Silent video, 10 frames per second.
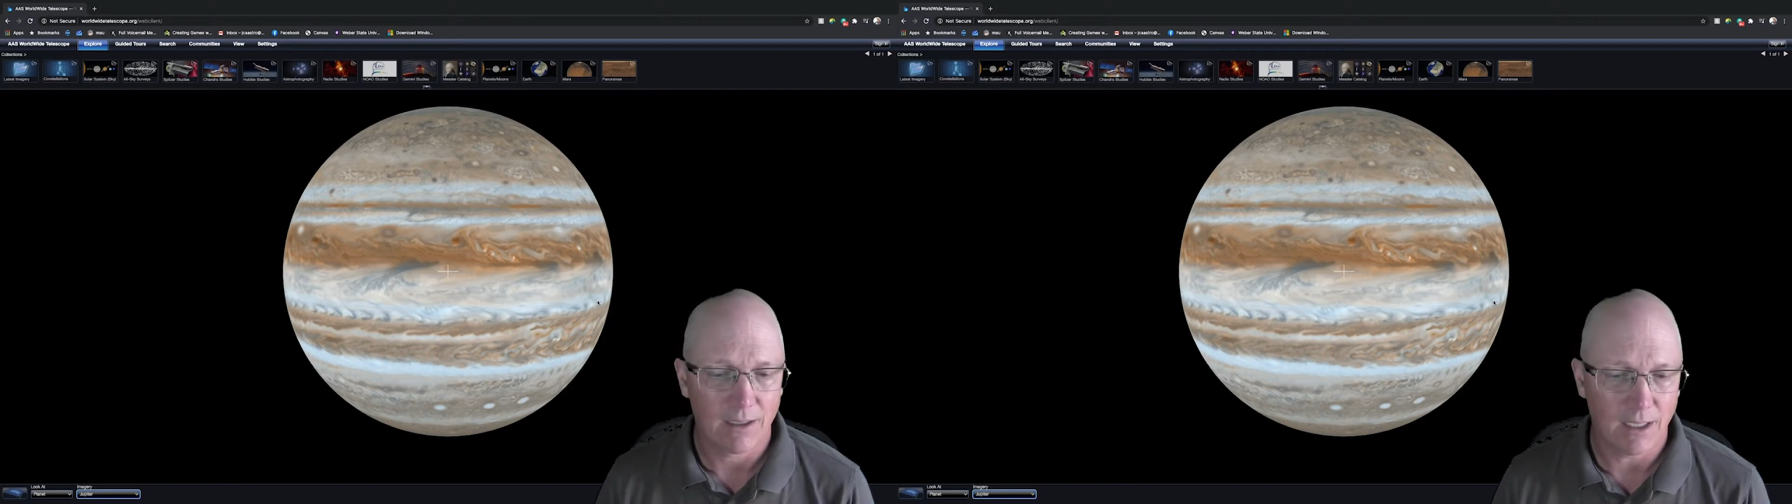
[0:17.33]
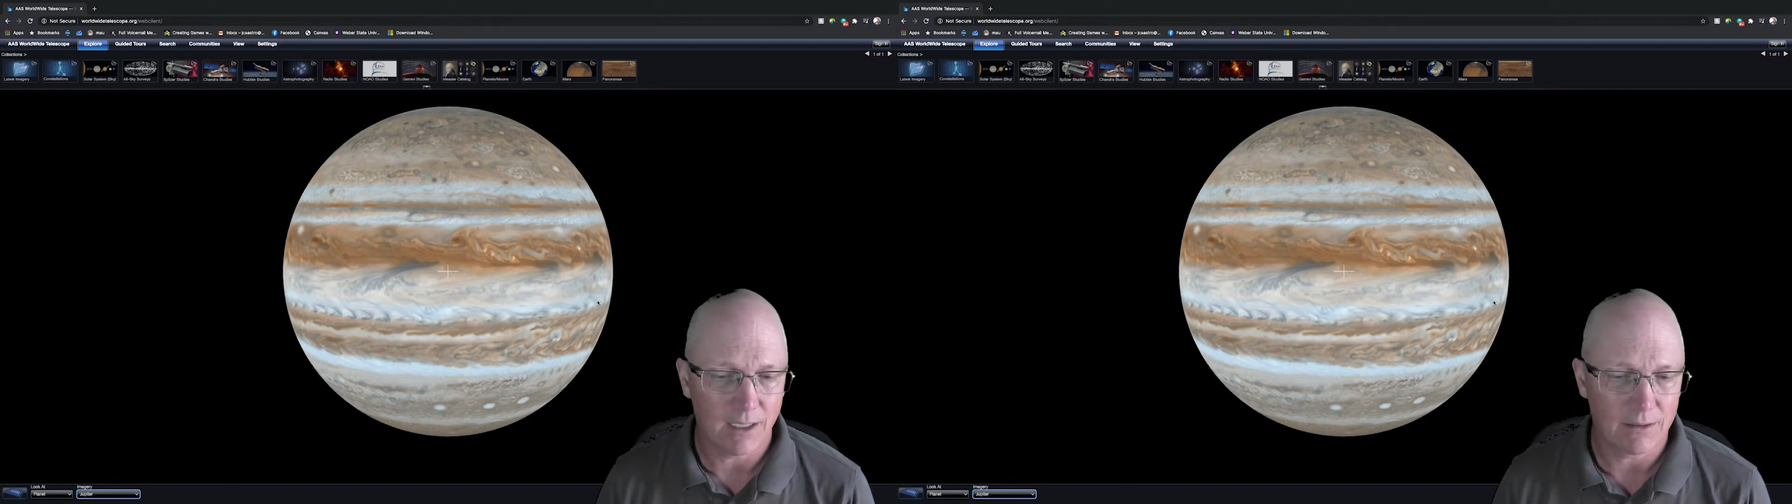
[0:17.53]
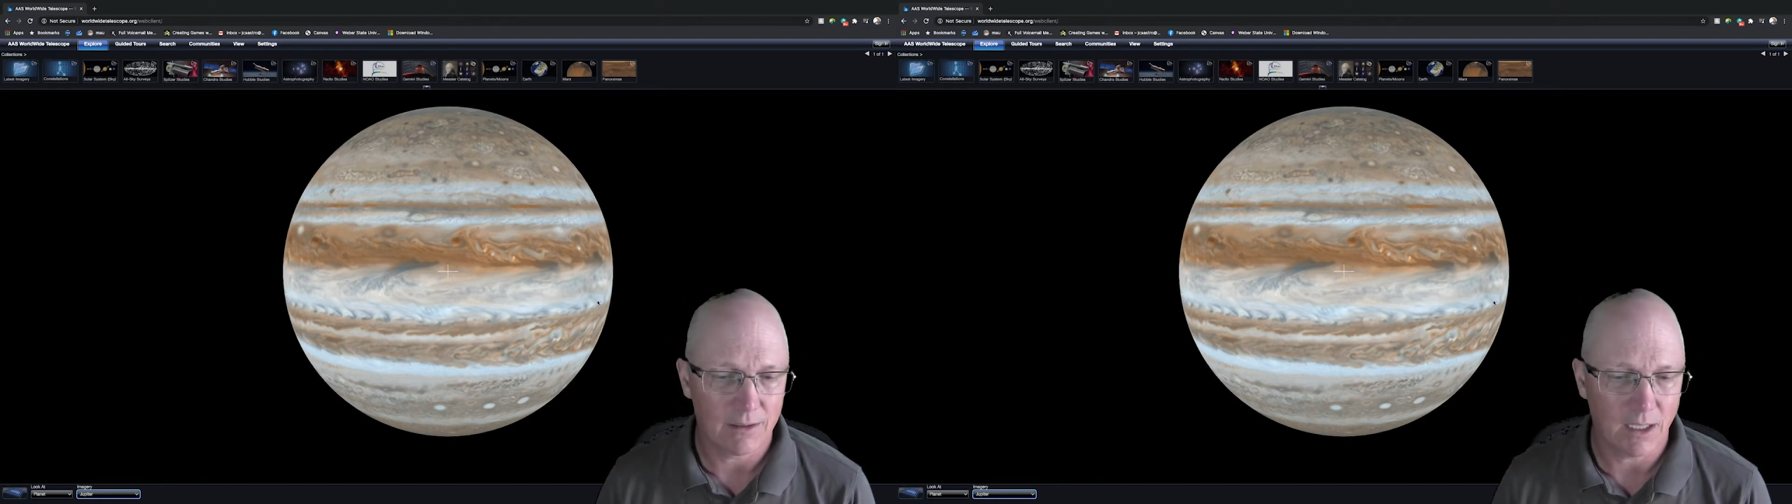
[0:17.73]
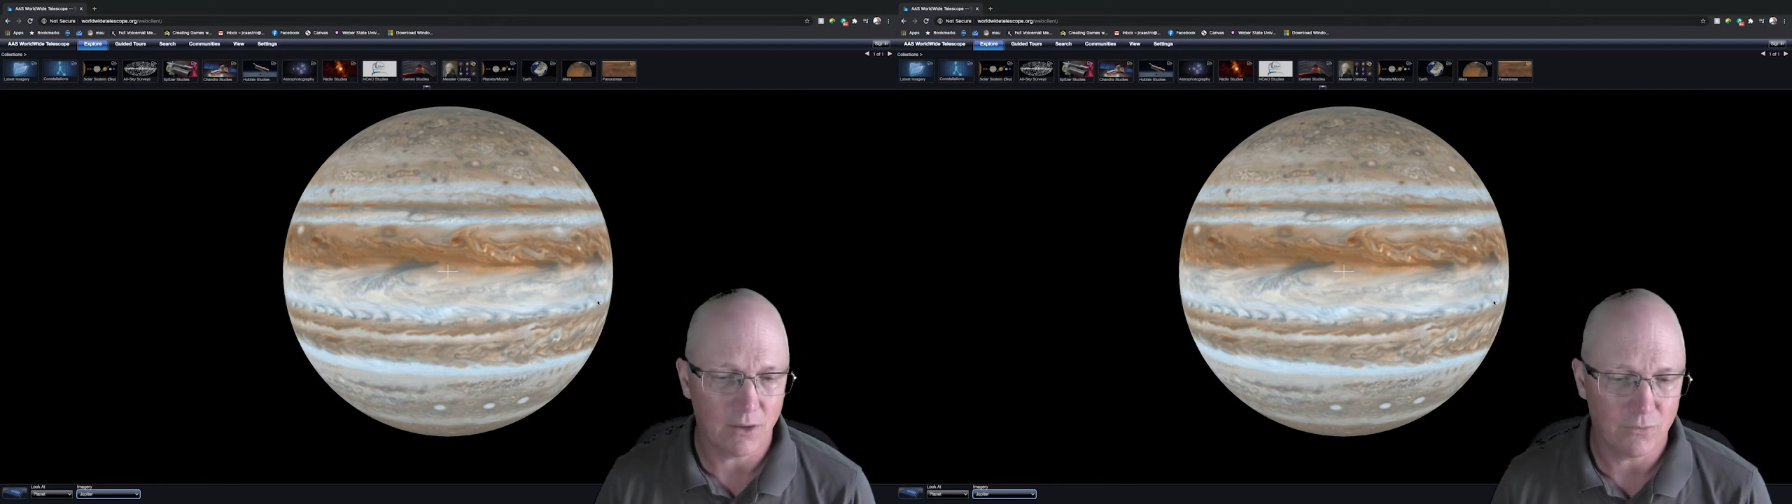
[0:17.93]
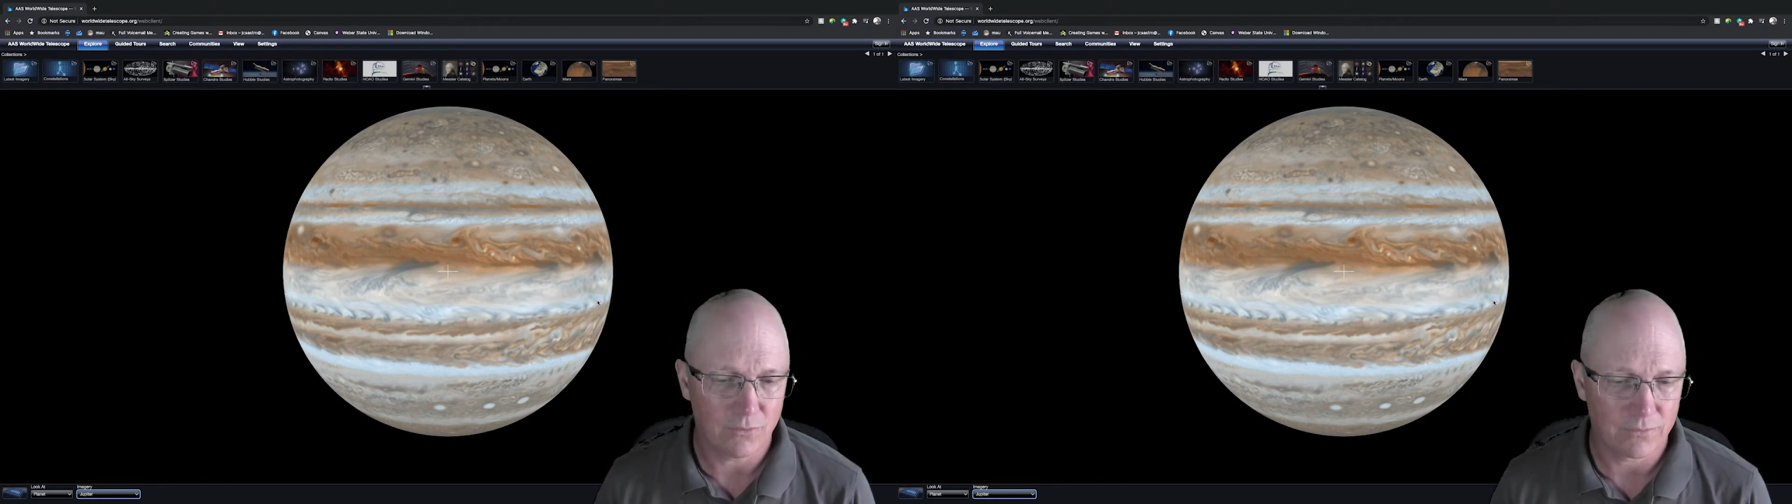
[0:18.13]

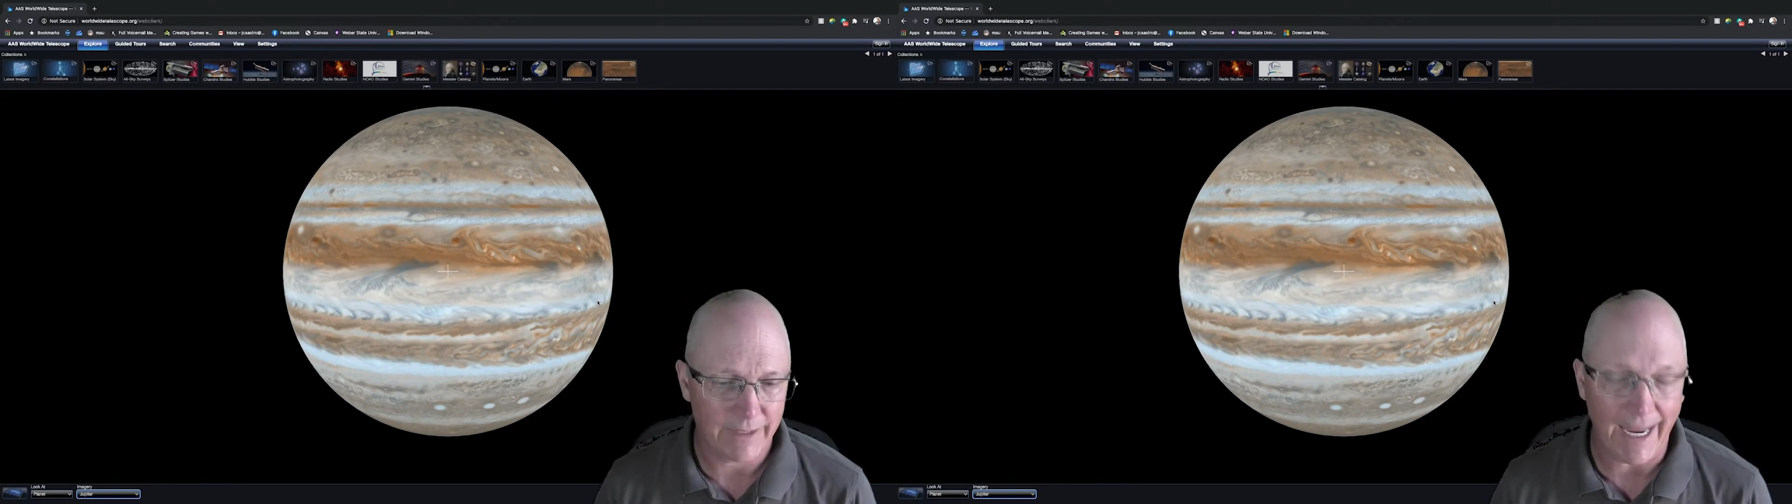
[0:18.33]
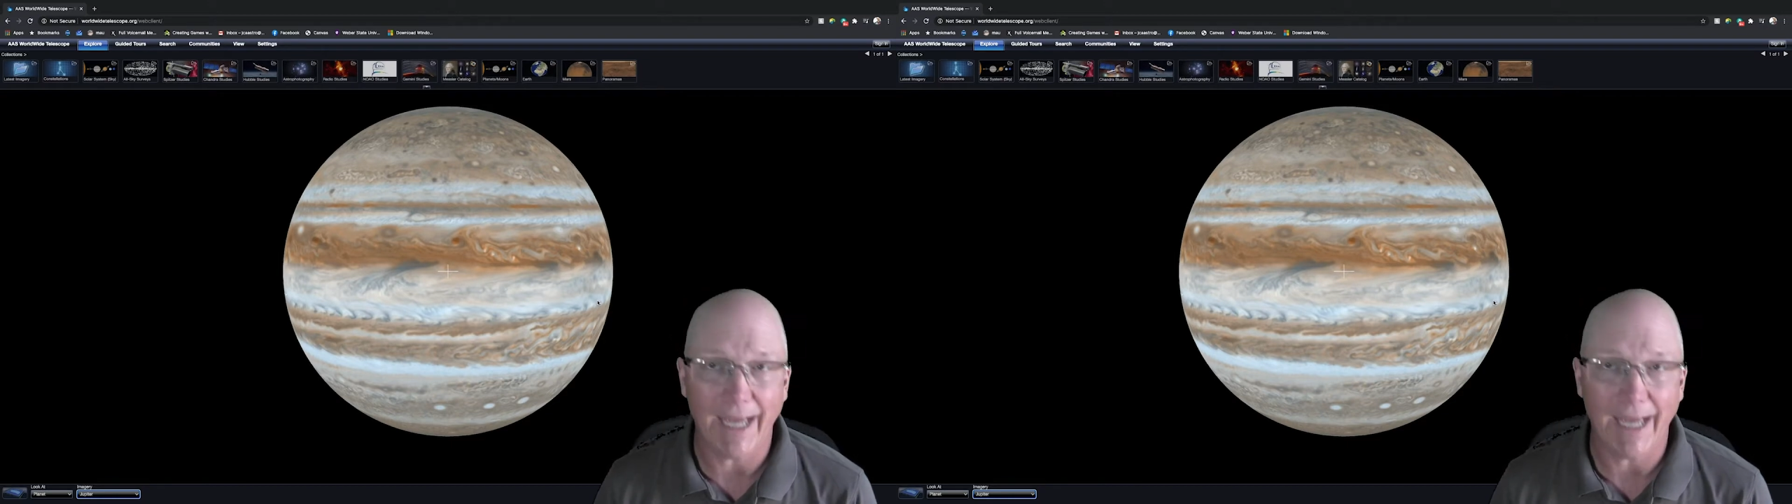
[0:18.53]
of the